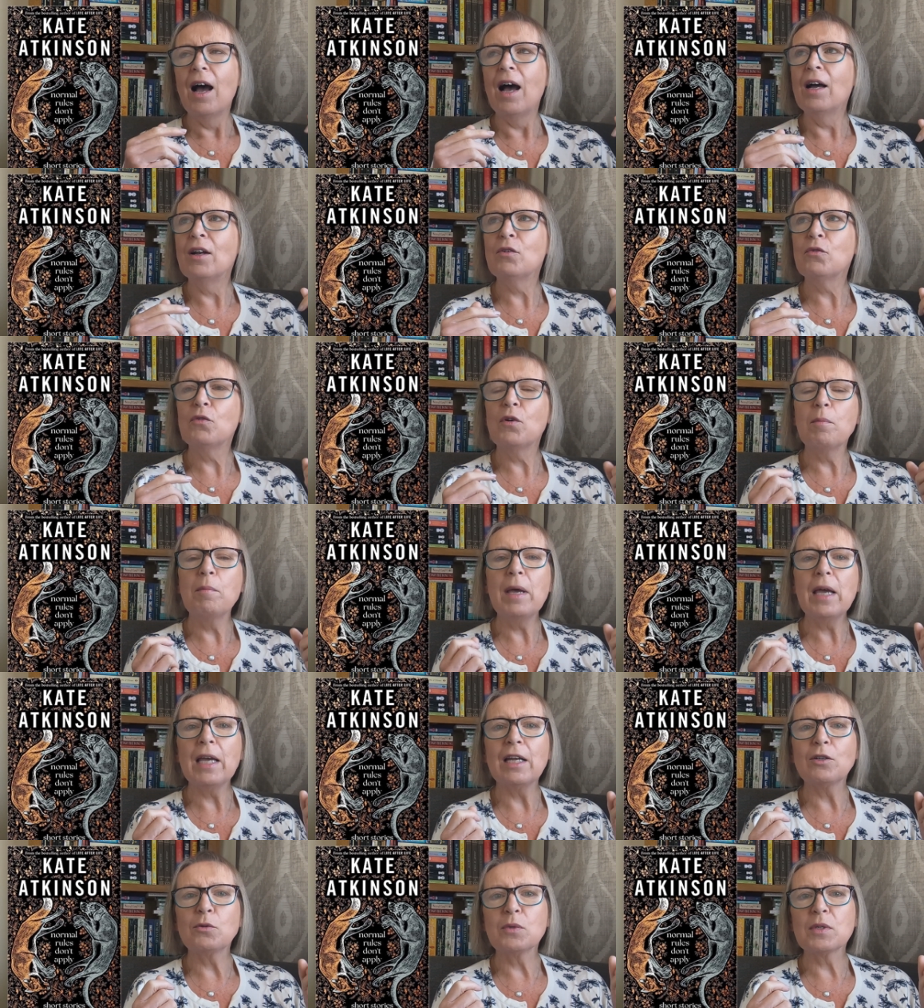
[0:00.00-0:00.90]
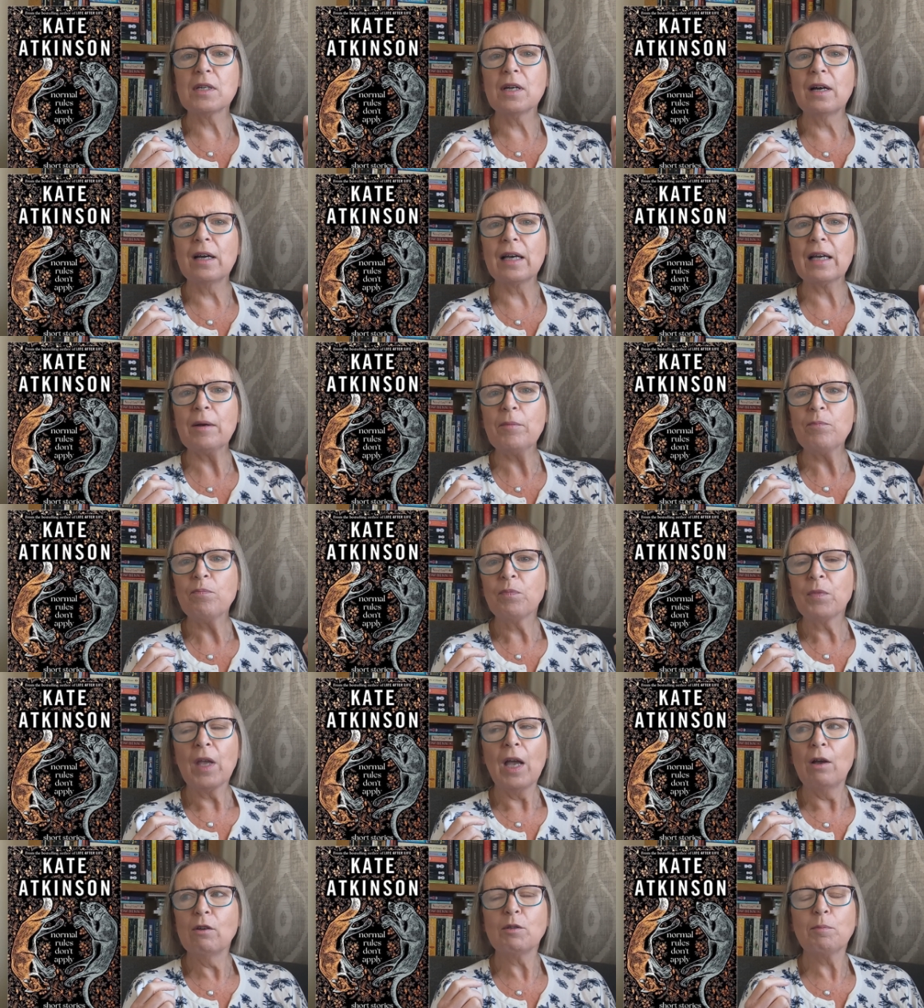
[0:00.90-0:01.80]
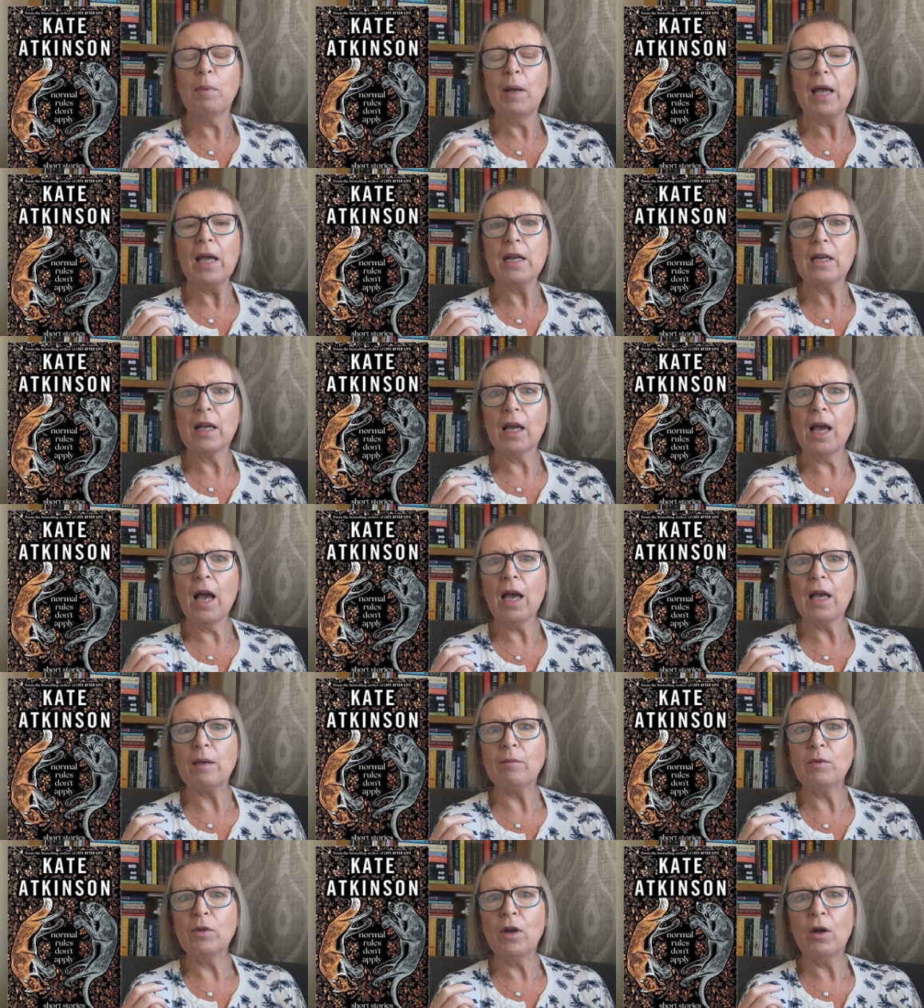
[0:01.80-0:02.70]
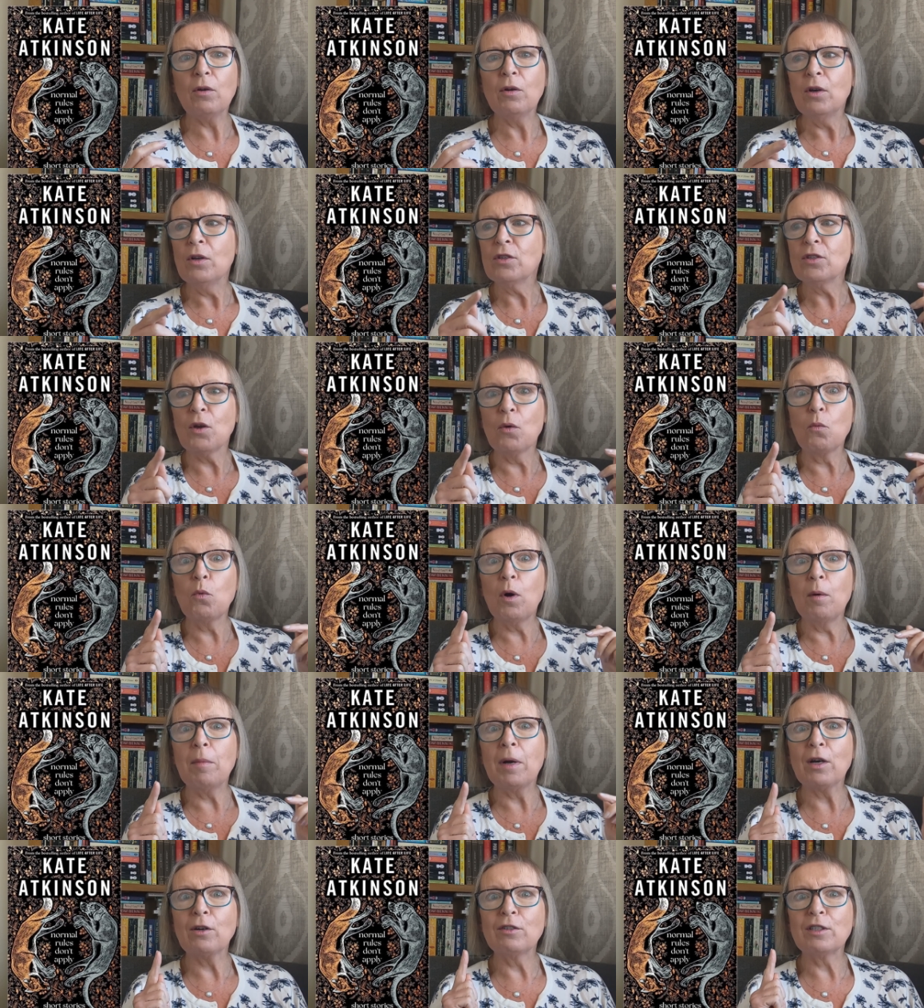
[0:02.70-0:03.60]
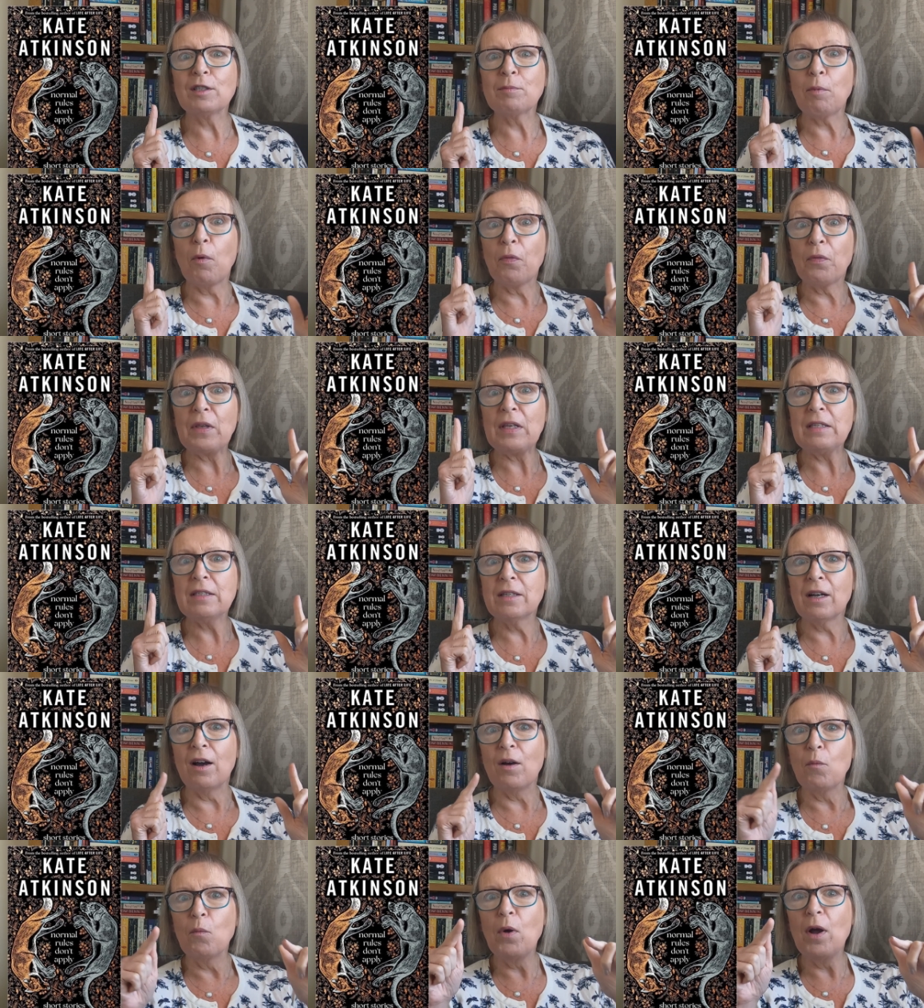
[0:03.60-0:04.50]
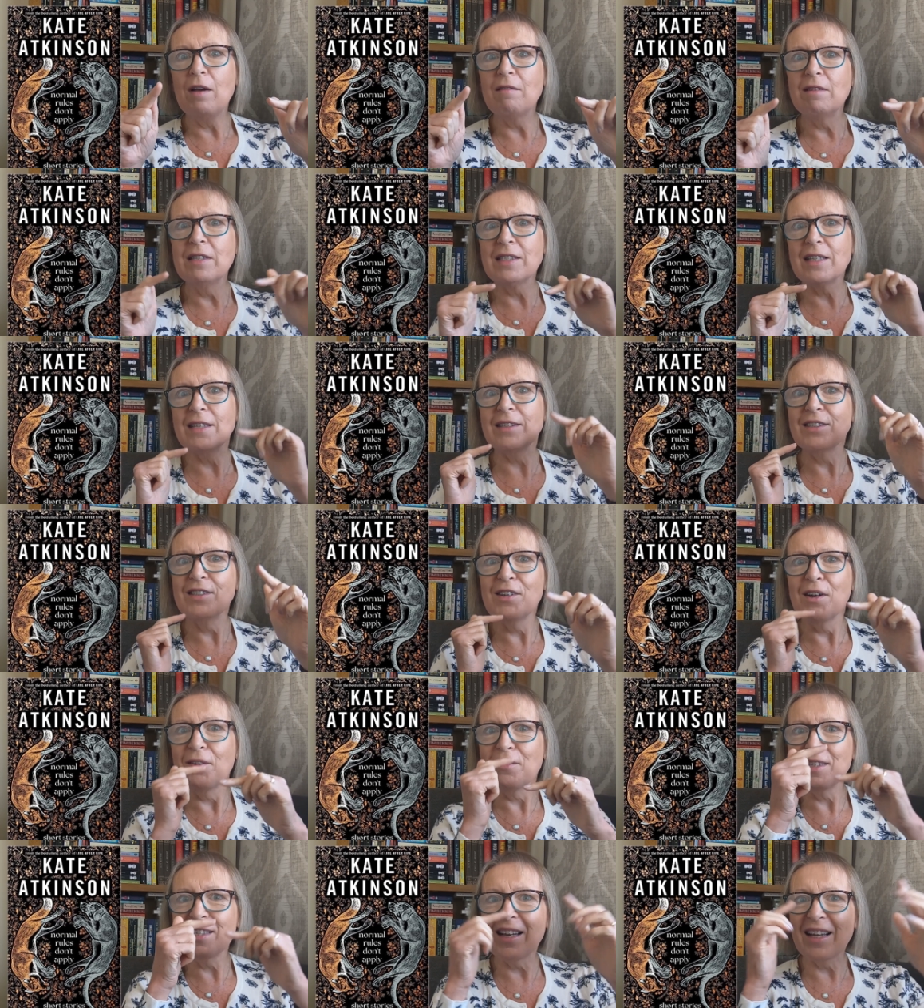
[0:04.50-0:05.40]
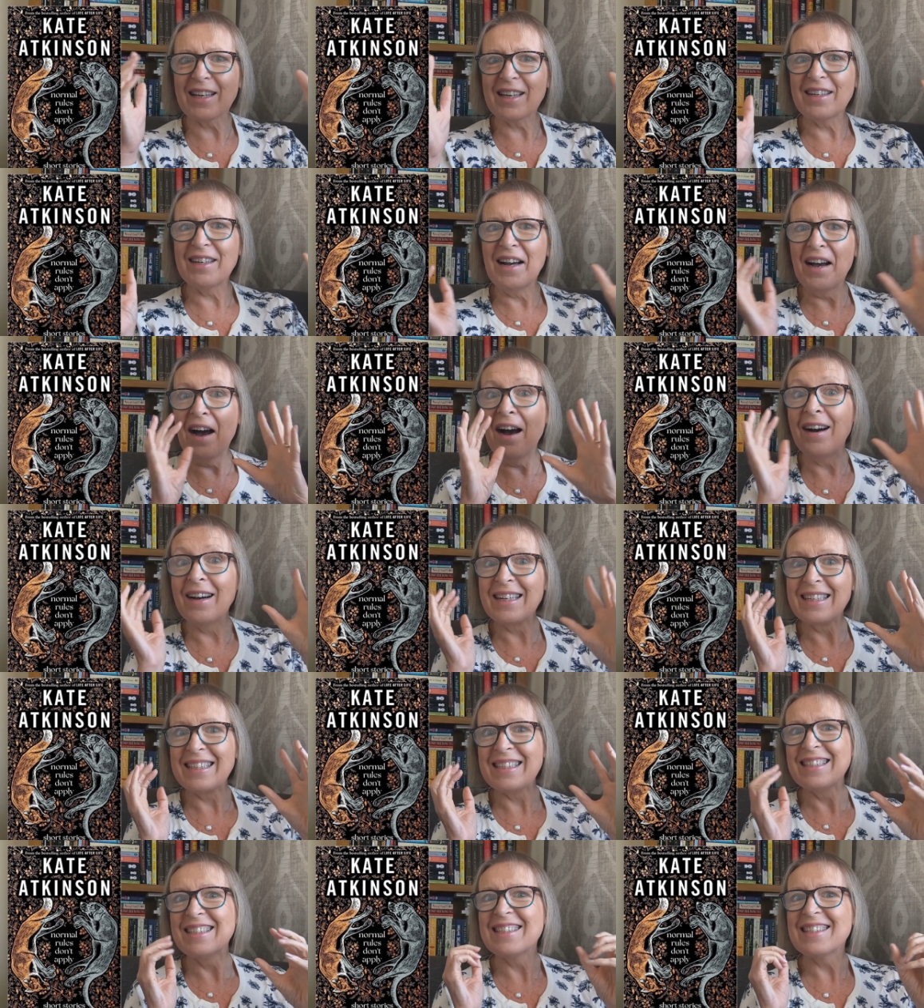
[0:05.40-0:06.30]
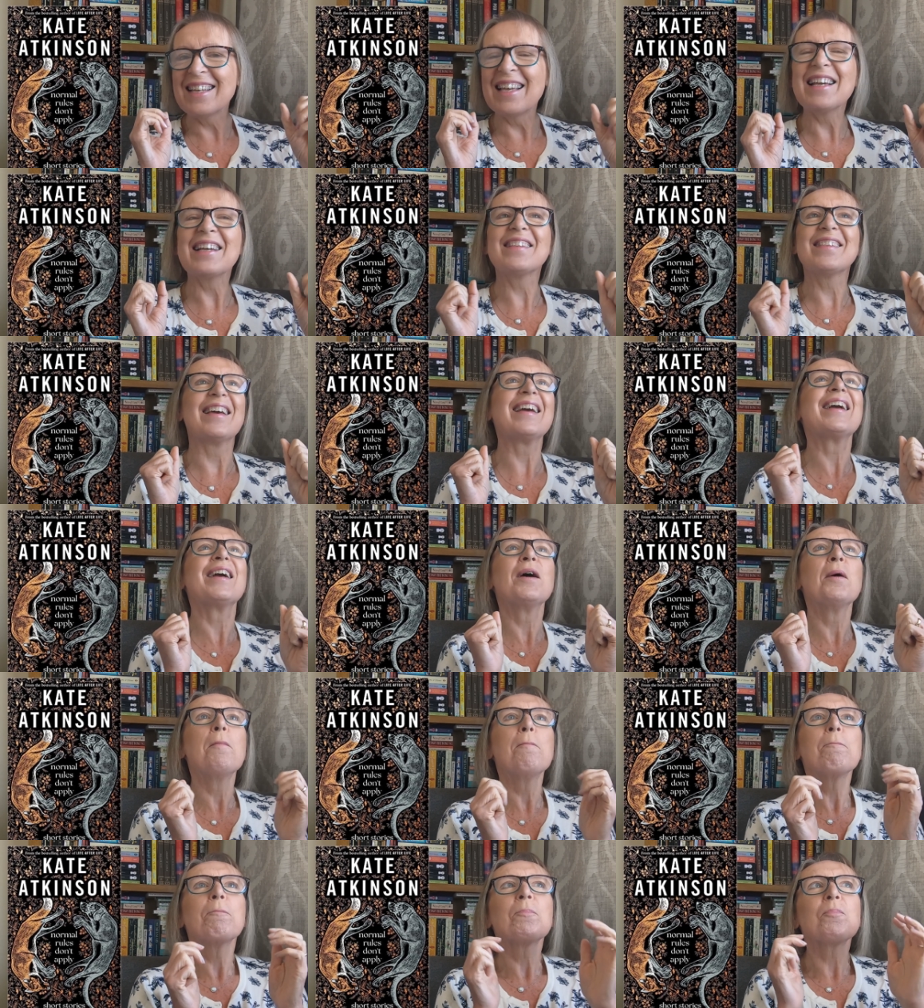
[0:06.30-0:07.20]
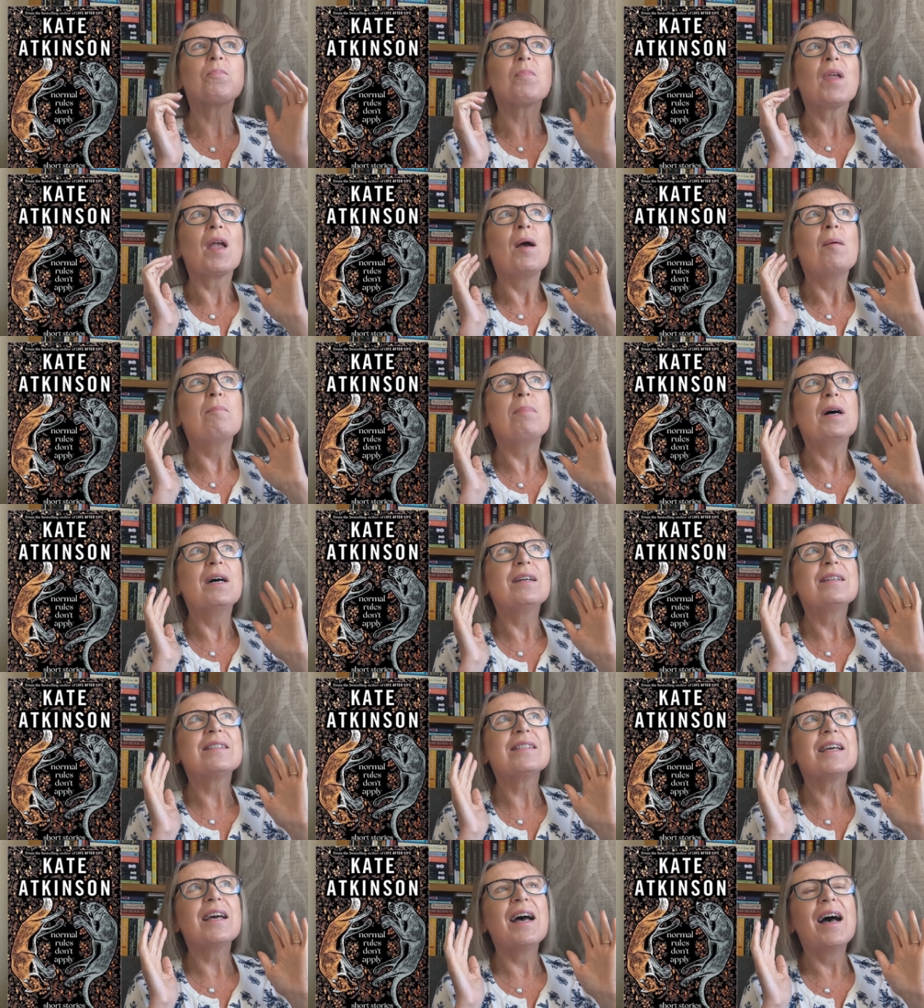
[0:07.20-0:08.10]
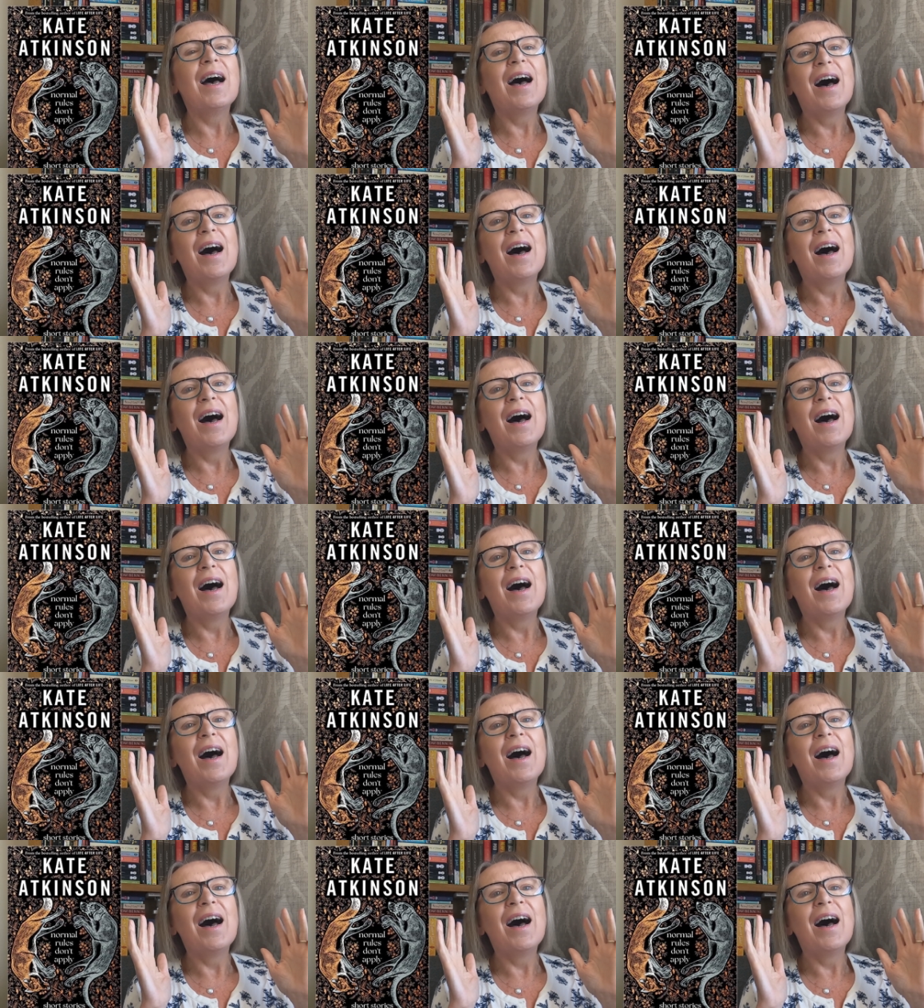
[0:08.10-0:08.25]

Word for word: And for me, it was like, it was playing a game, you know, so what am I going to spot this time? Where is it? You know, it's like a hide and seek thing. But